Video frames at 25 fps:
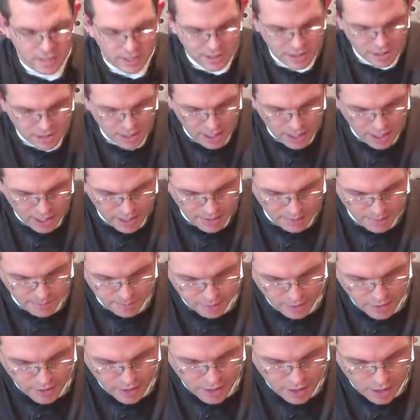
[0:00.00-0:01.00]
This time,
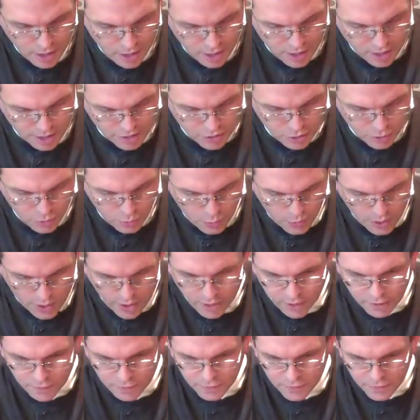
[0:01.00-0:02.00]

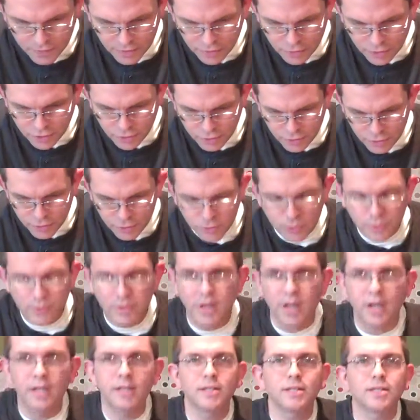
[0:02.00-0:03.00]
12
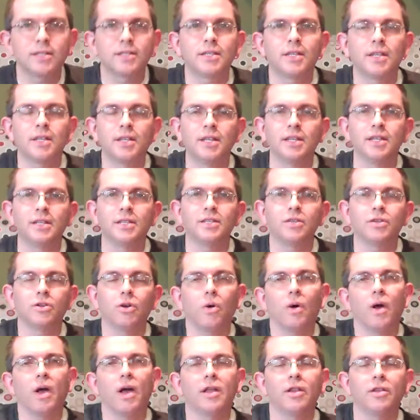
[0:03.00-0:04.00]
through 19.
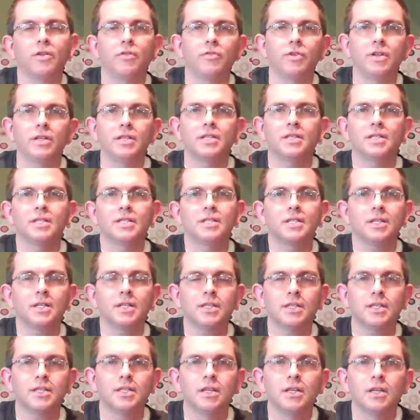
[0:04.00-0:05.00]
Go ahead and read
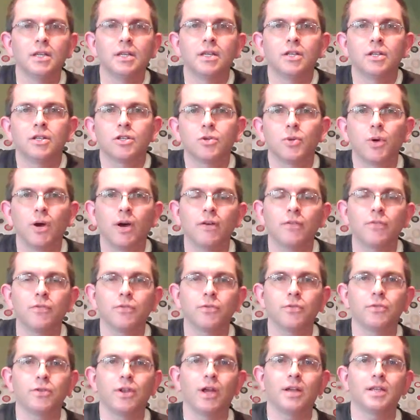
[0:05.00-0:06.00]
6, 12
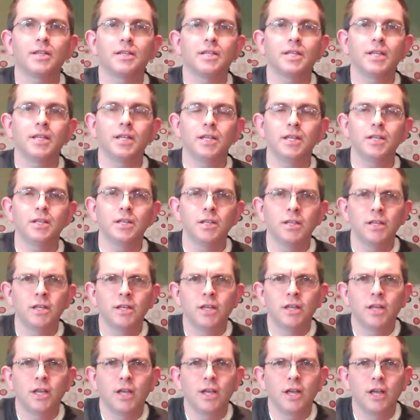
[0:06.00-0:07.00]
through 19,
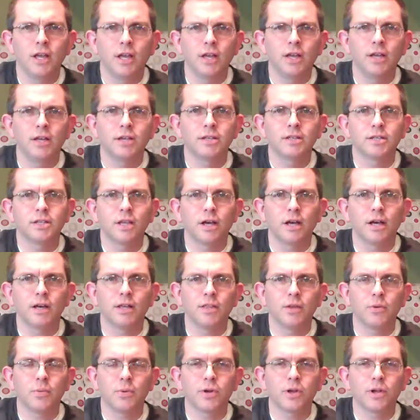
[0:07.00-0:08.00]
and
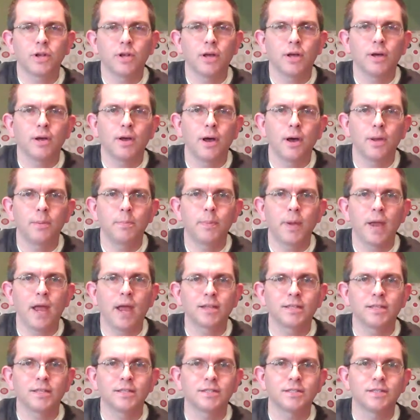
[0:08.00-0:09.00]
then we're going to
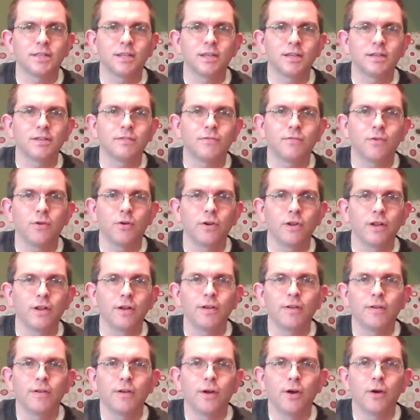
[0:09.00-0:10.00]
unpack this thing for you.
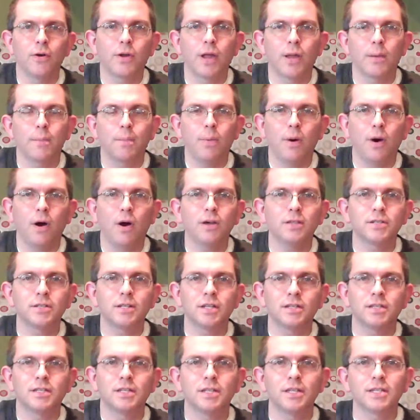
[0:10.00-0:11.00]
Okay, pause
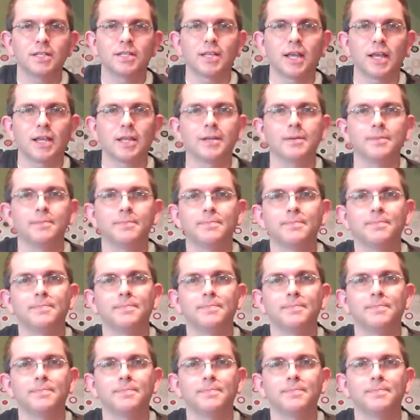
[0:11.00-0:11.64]
and I'll see you in a second.